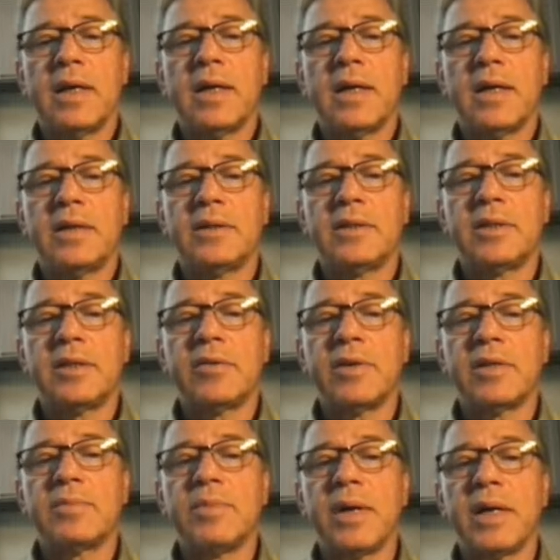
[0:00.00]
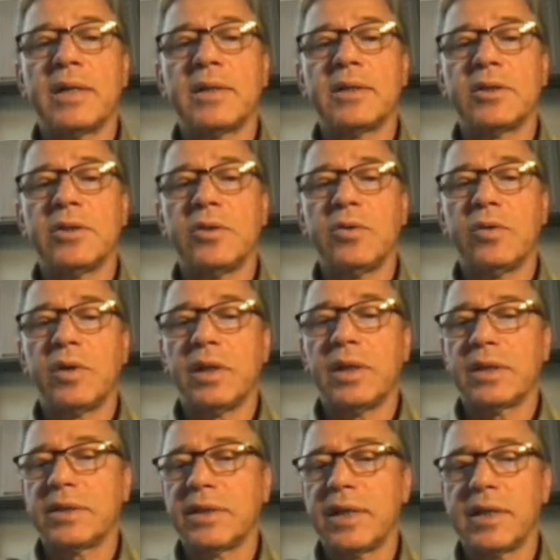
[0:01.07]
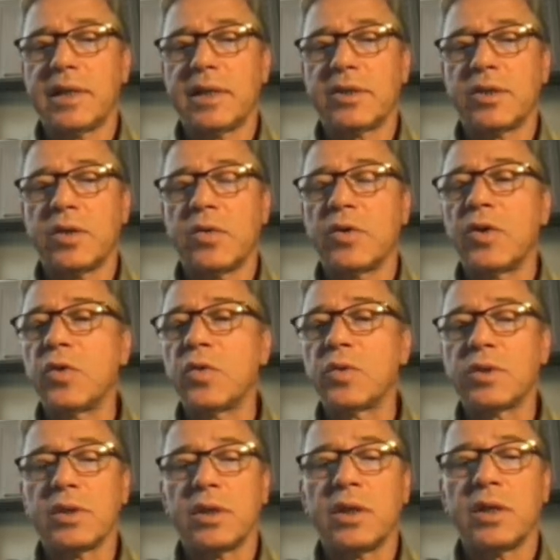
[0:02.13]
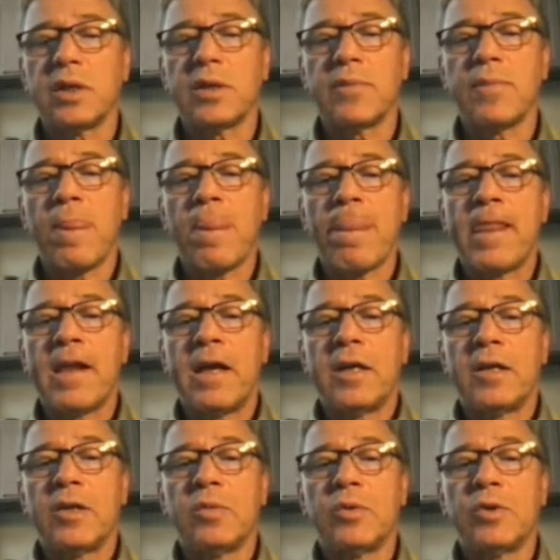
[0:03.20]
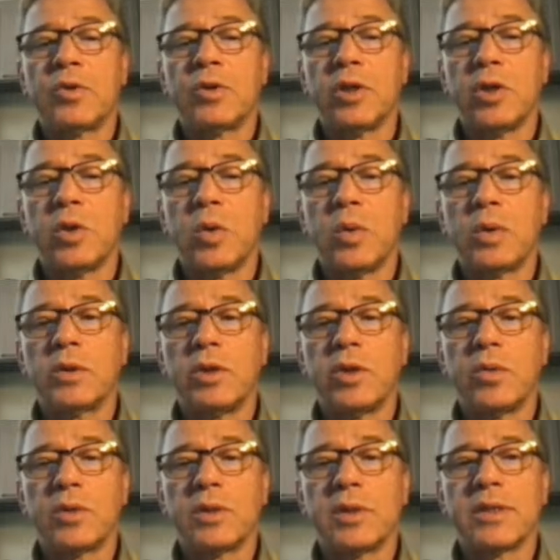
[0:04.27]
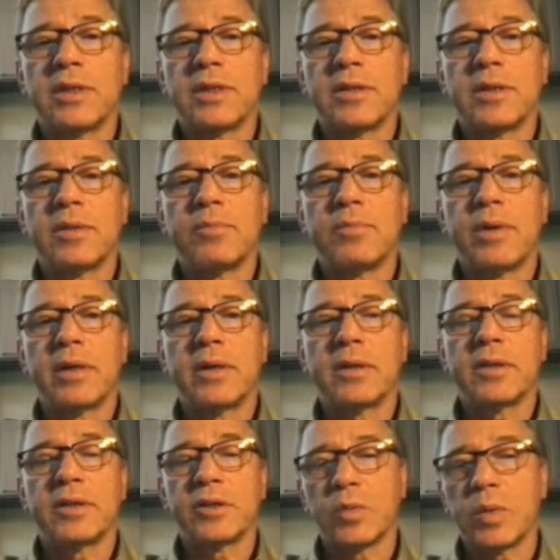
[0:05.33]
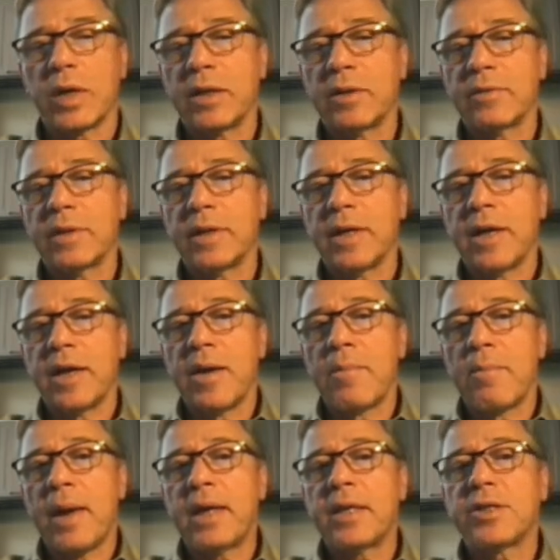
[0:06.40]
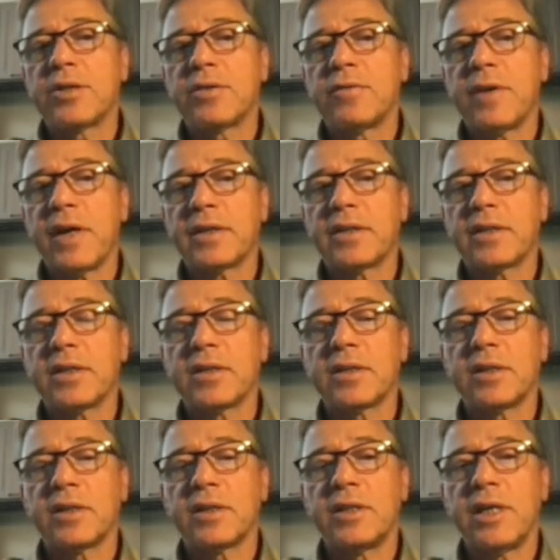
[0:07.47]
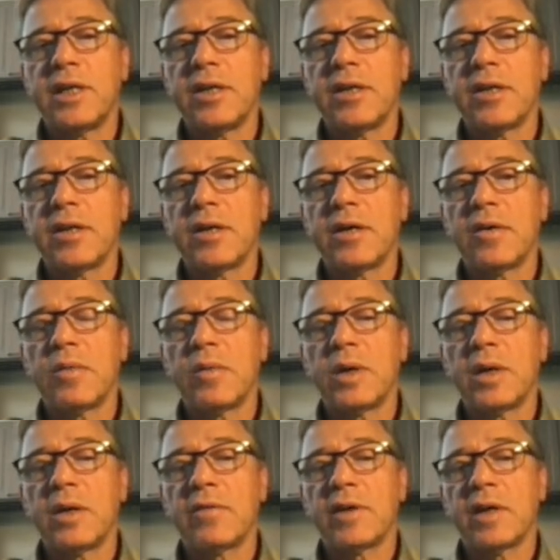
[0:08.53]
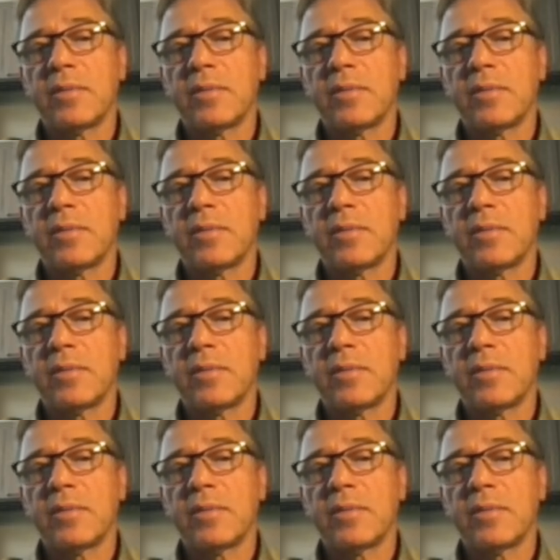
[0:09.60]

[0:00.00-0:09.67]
and decreased binding to local anesthetic. So you would use lower doses in pregnant as well. Patient factors continue. We have